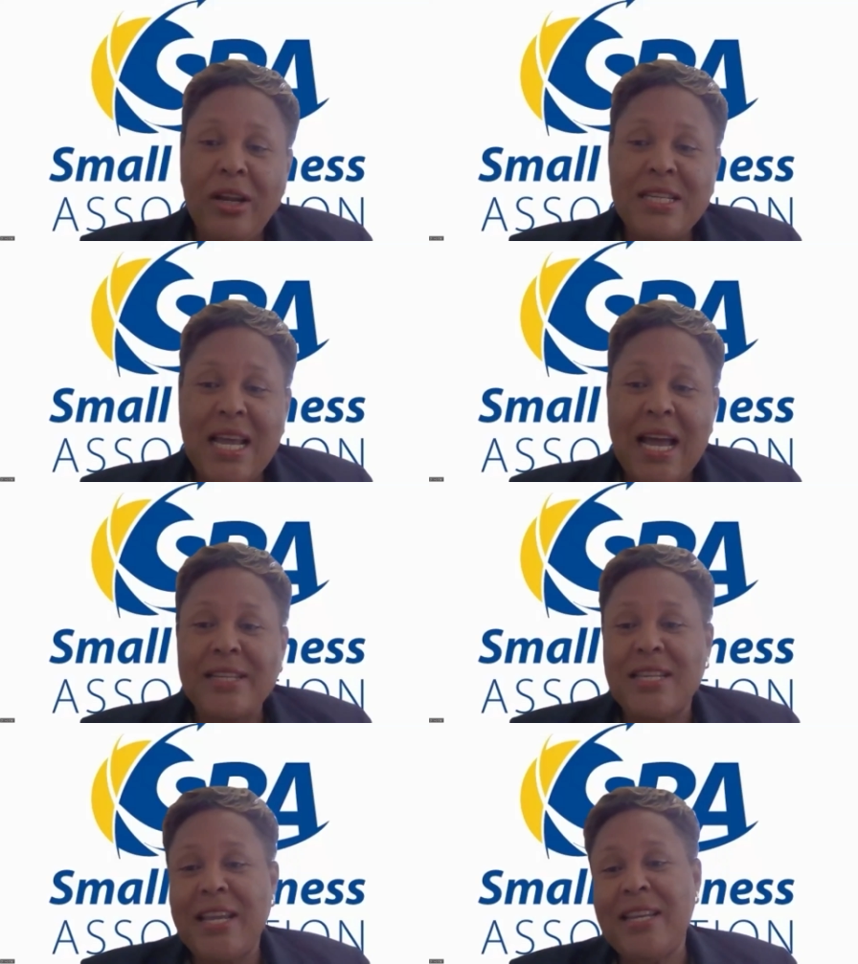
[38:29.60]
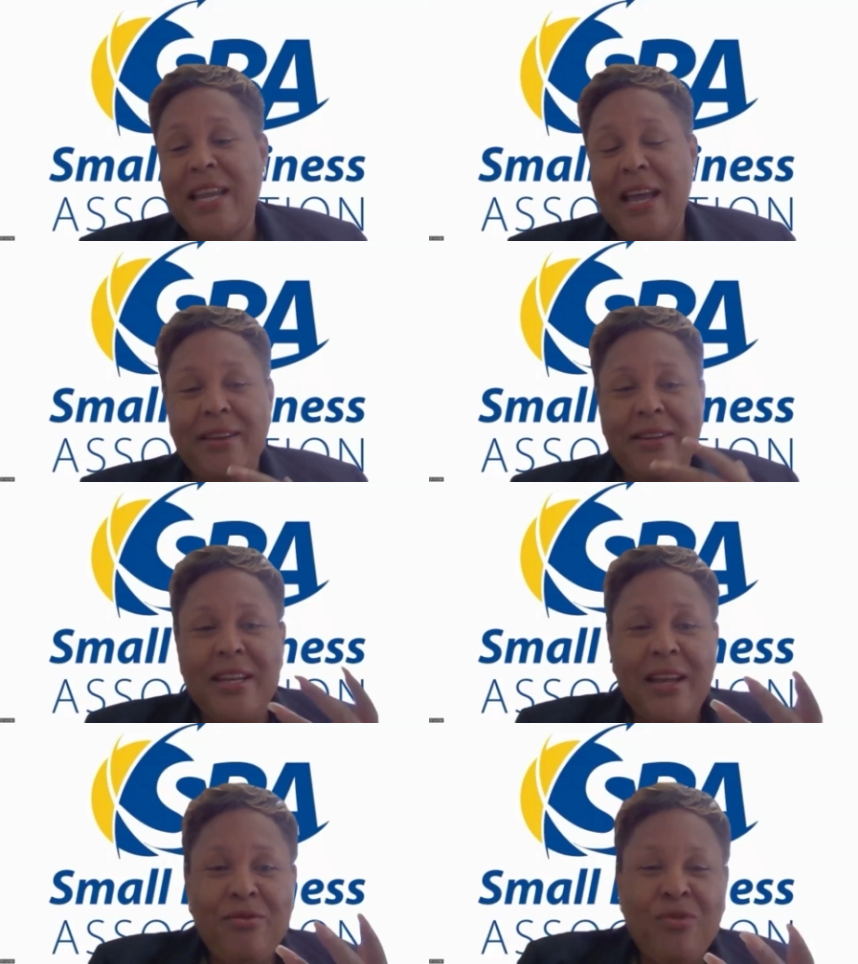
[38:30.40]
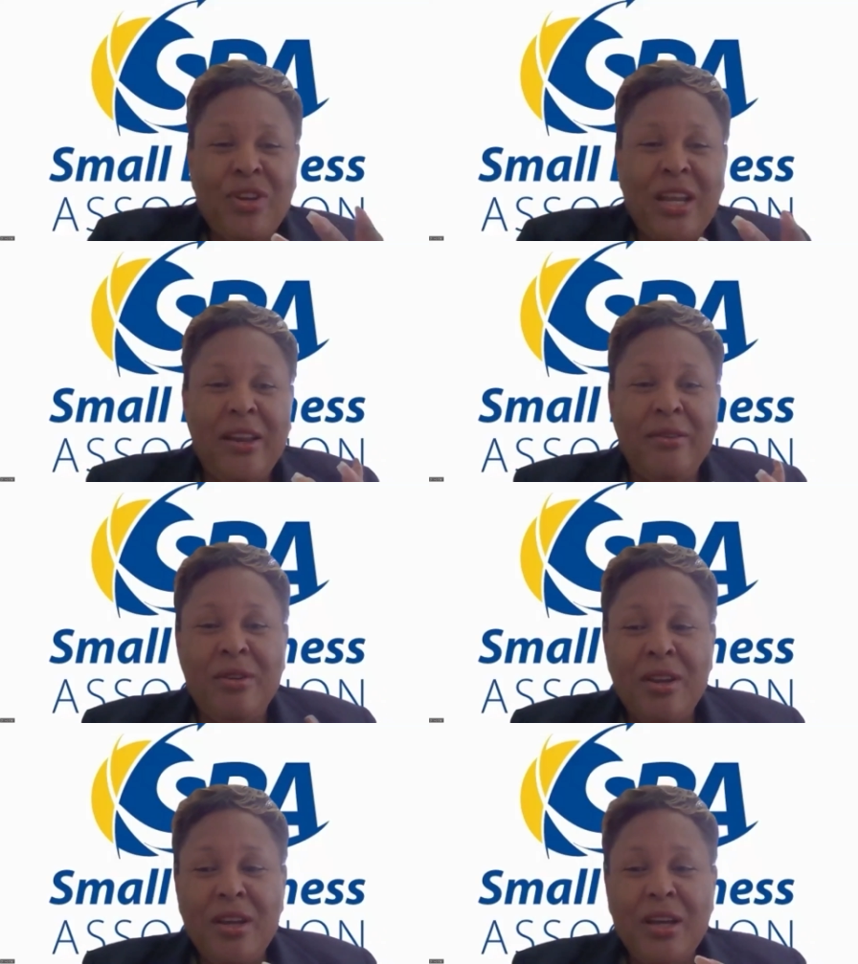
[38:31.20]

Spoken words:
is asking, can